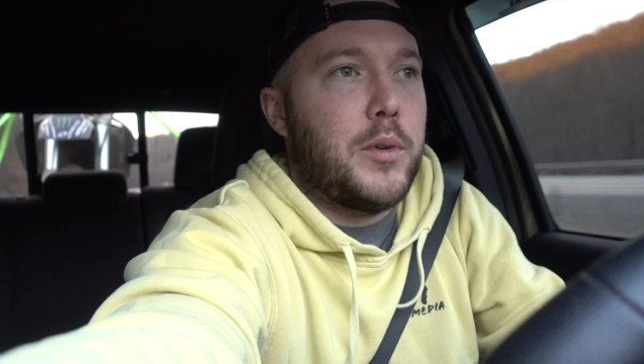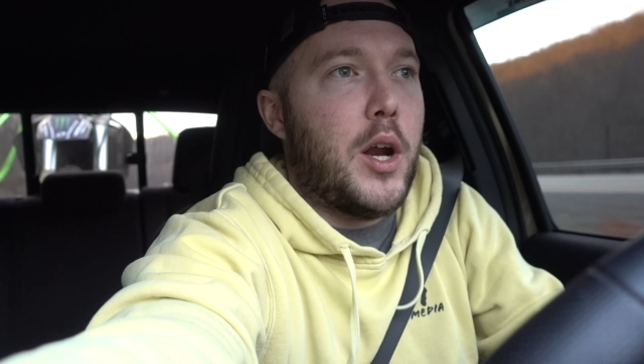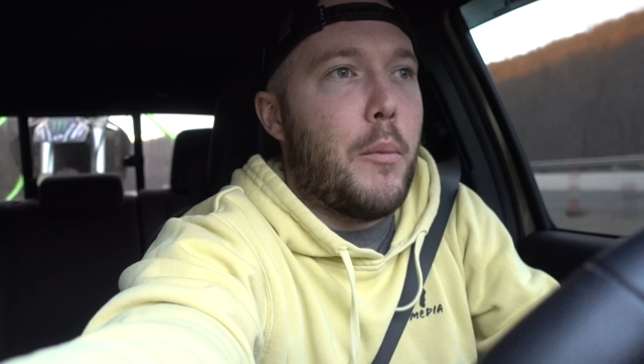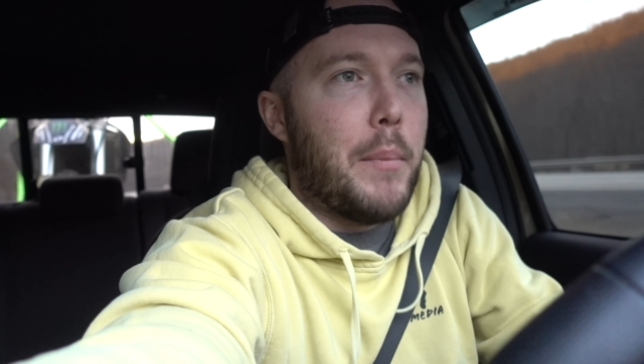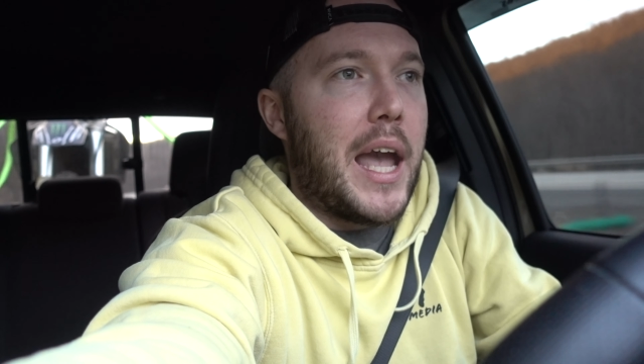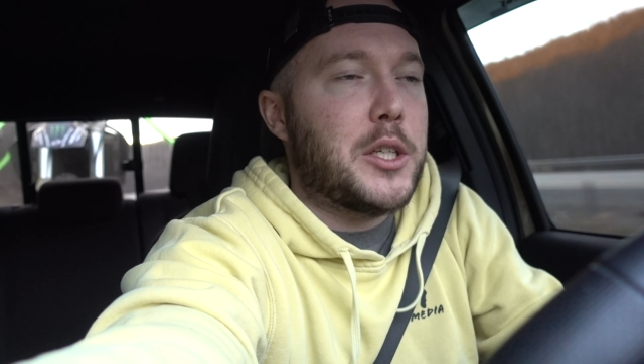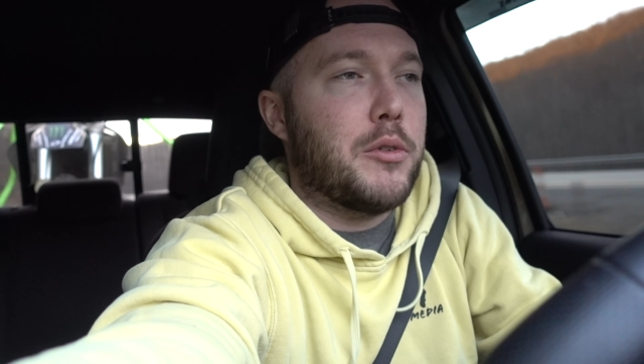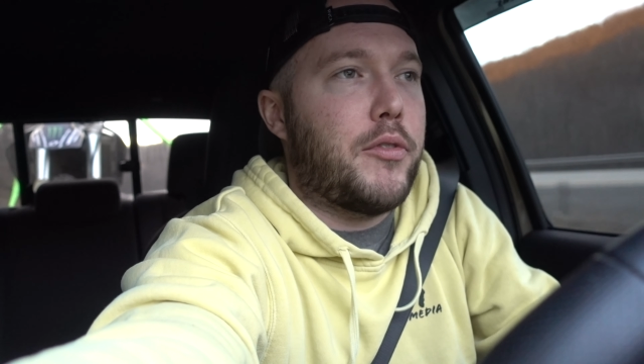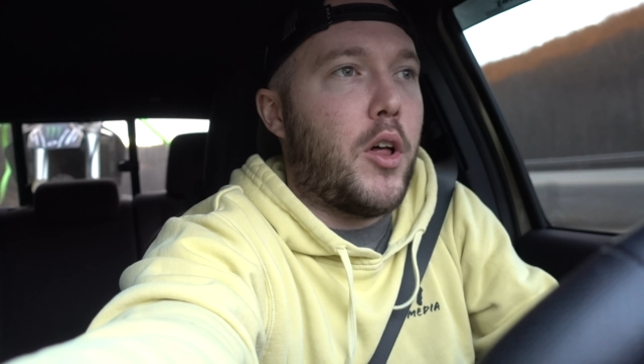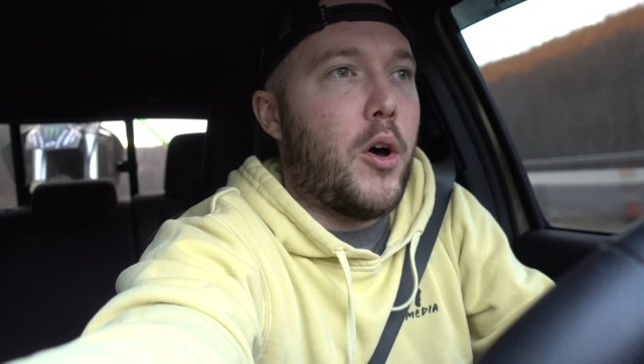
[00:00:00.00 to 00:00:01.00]
you know,
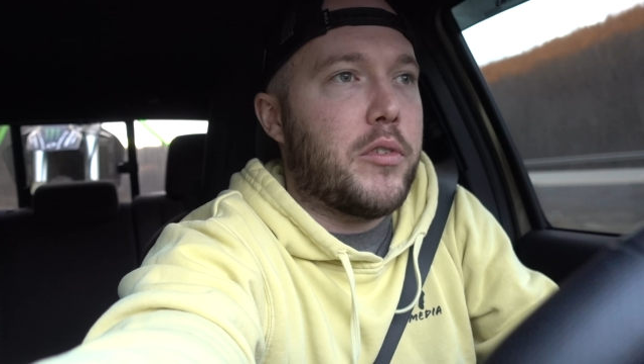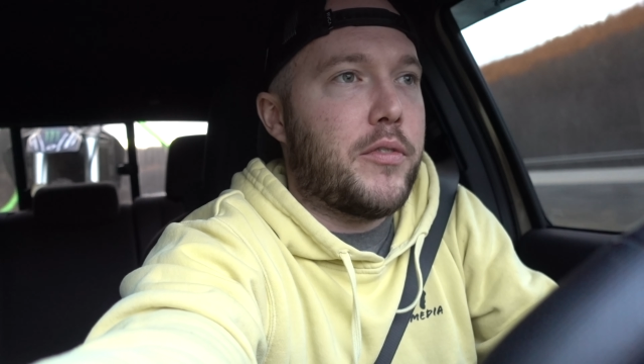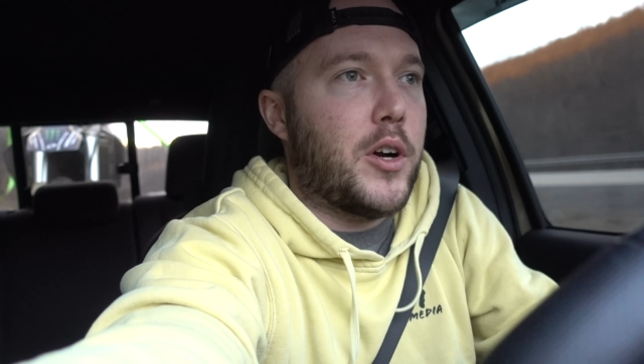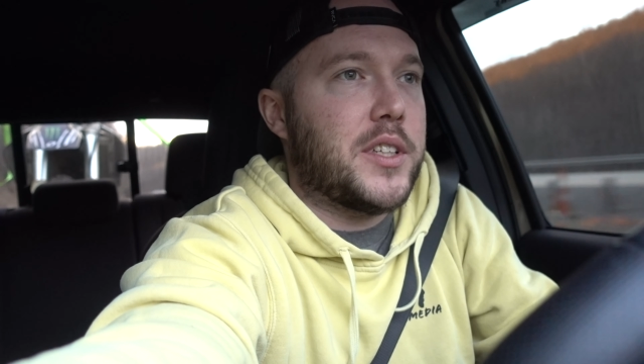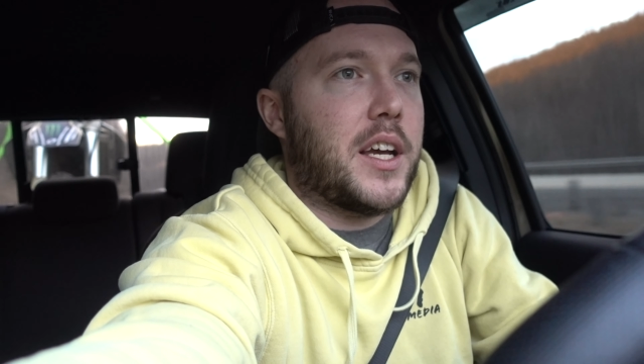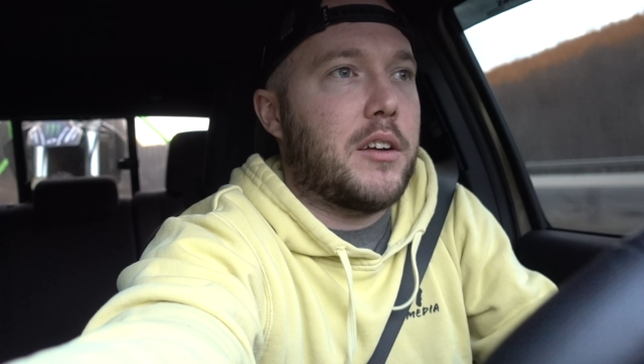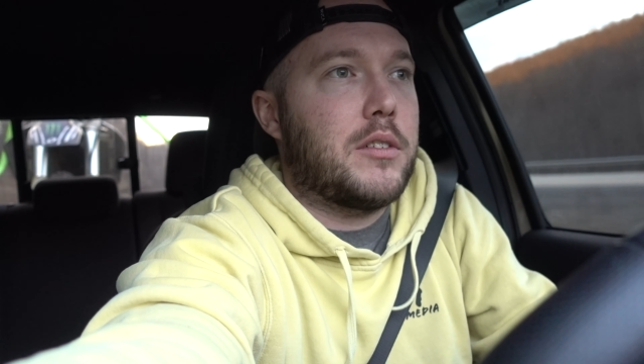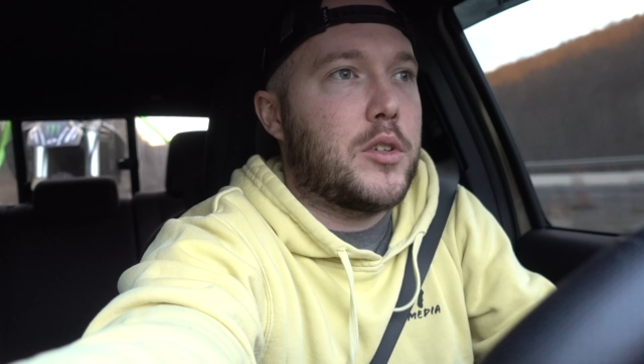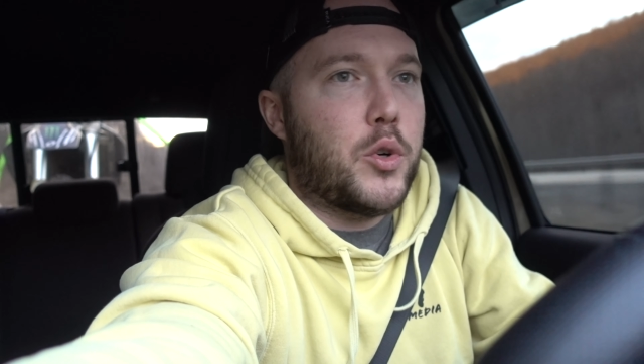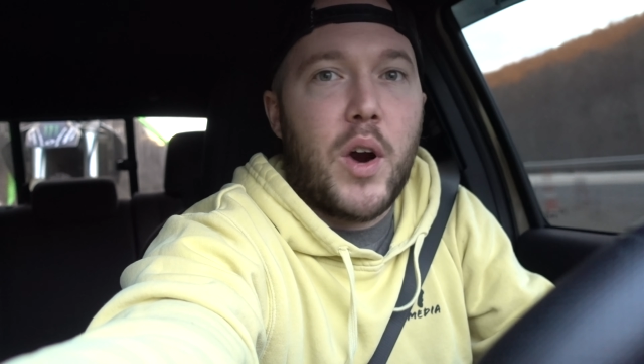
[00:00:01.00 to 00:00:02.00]
major flaws as far as like a
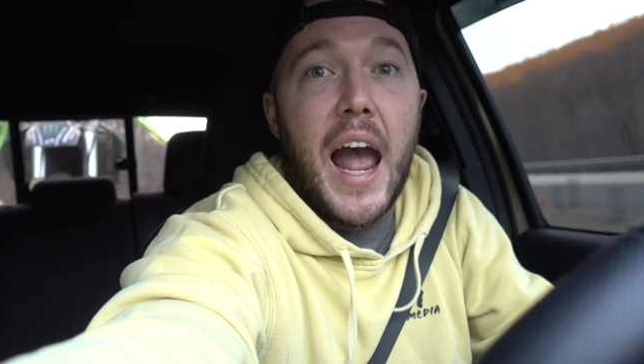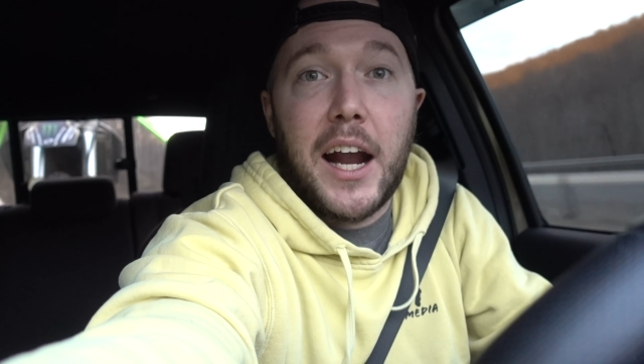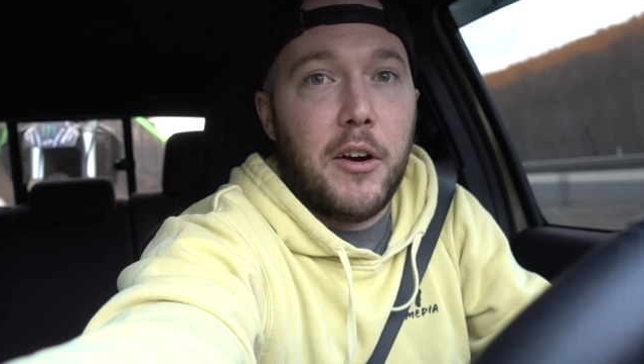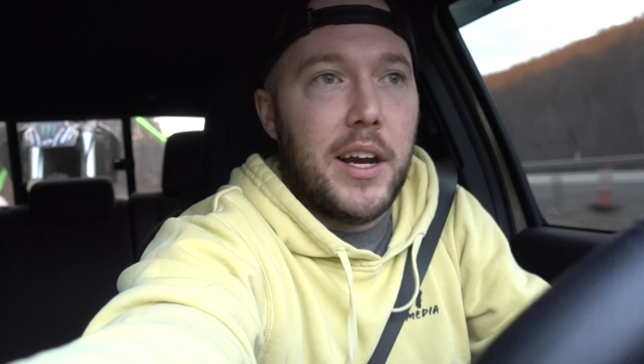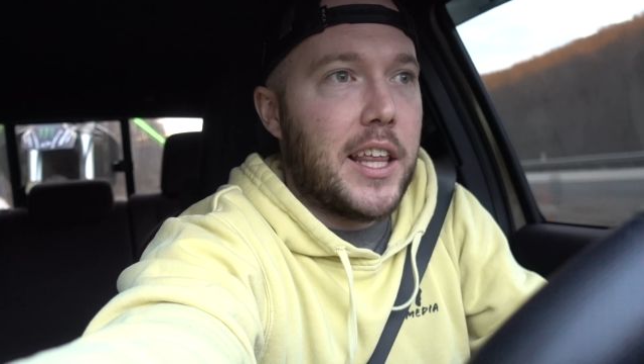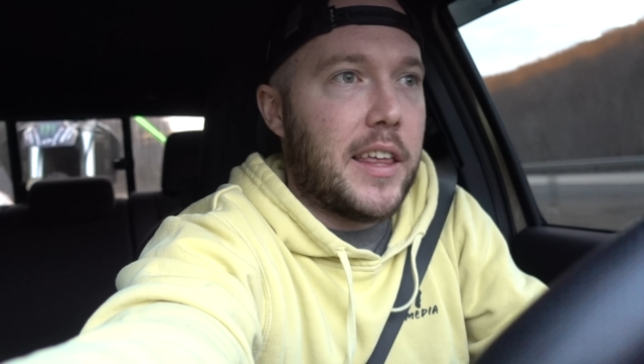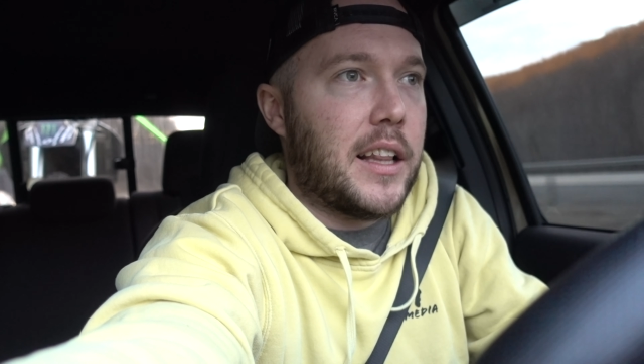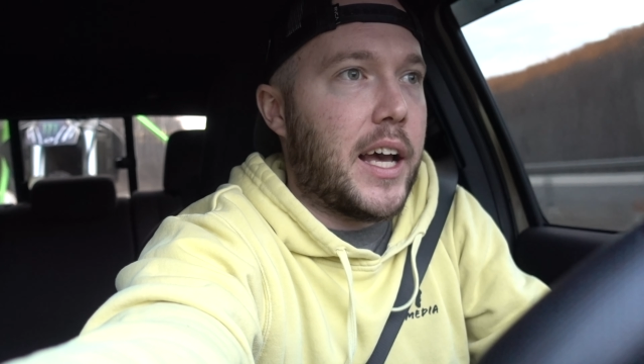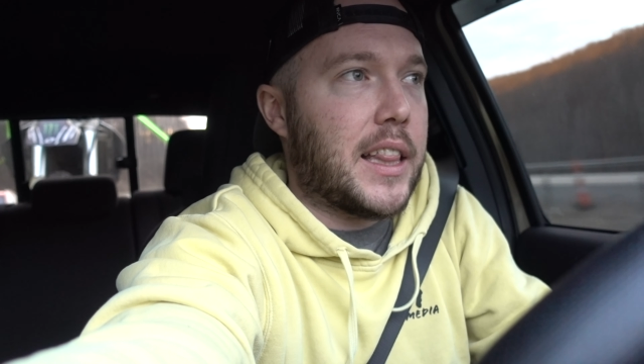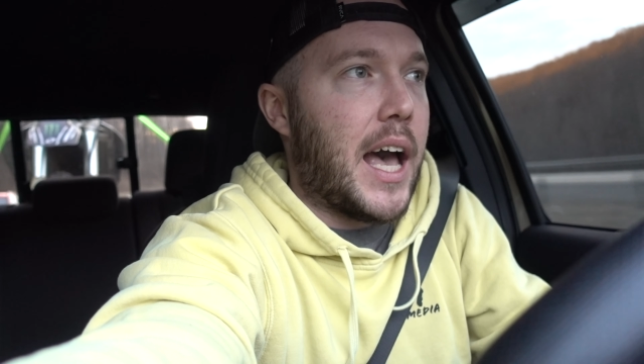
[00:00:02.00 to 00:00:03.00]
crack or
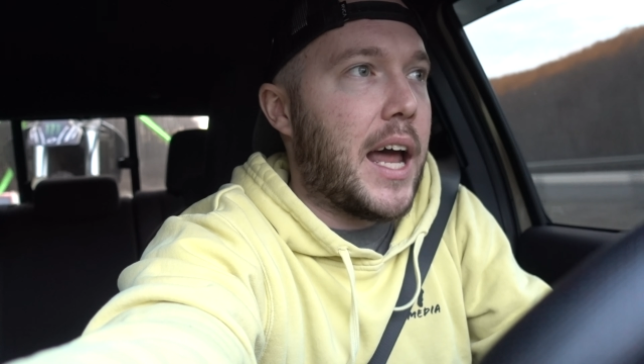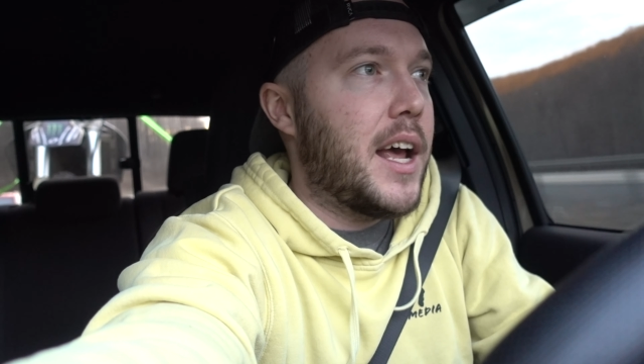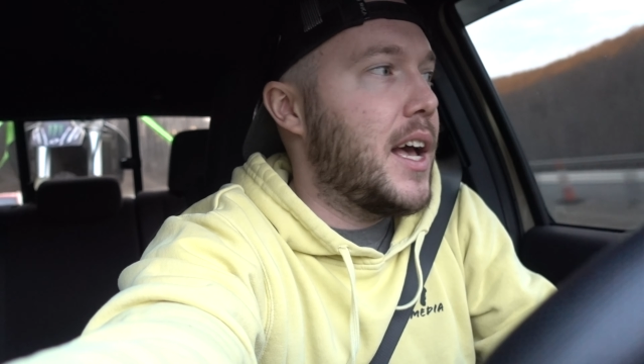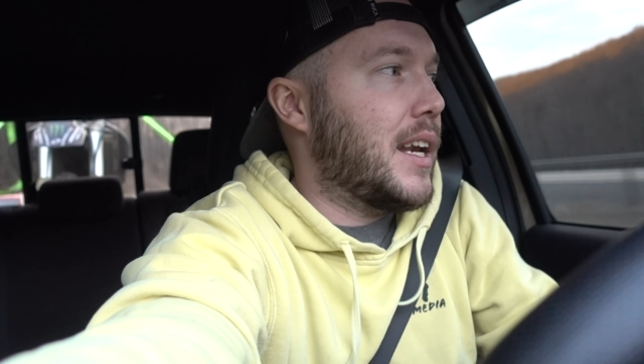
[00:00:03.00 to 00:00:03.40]
anything like that.